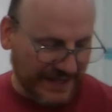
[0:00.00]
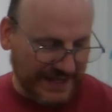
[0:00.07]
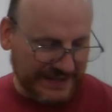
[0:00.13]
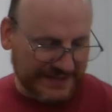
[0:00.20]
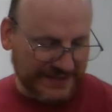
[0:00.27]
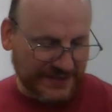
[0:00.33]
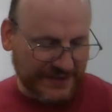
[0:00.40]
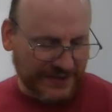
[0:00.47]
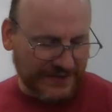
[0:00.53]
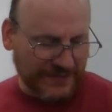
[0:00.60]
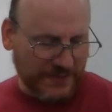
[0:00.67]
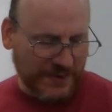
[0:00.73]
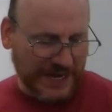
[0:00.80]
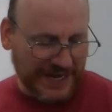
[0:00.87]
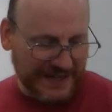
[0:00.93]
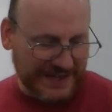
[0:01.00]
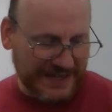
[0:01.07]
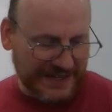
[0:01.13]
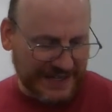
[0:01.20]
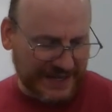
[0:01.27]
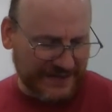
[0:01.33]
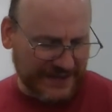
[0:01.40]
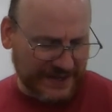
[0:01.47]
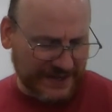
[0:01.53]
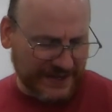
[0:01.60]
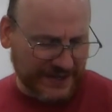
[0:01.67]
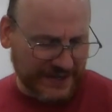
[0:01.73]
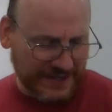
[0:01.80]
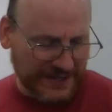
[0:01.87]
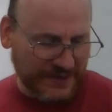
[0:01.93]
It's rain that never
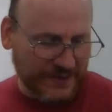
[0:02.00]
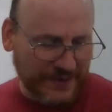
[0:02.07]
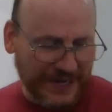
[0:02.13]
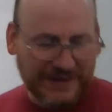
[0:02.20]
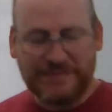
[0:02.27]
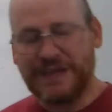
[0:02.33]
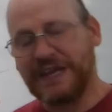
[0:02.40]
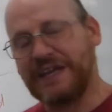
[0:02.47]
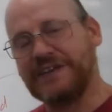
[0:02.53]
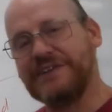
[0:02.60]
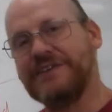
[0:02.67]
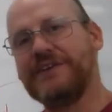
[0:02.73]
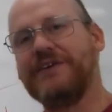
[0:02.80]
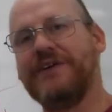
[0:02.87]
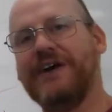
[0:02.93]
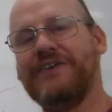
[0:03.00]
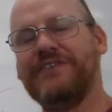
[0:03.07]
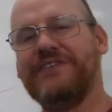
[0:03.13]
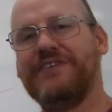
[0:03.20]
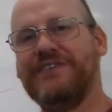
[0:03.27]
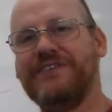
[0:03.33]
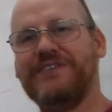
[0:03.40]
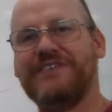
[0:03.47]
didn't quite make it to the ground.